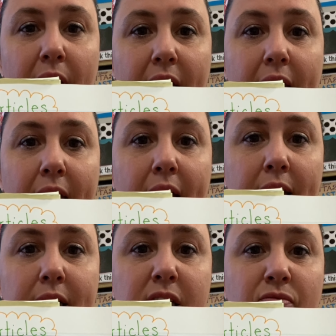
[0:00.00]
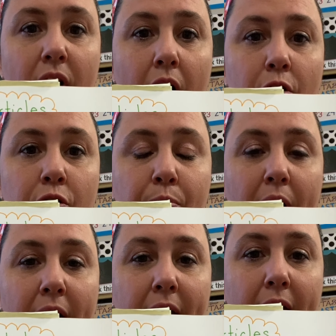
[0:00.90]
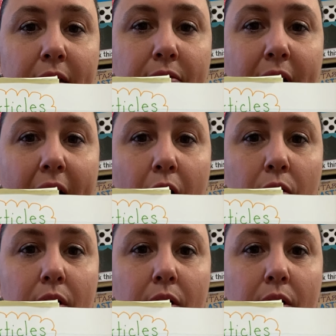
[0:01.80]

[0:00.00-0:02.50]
An is followed by a vowel.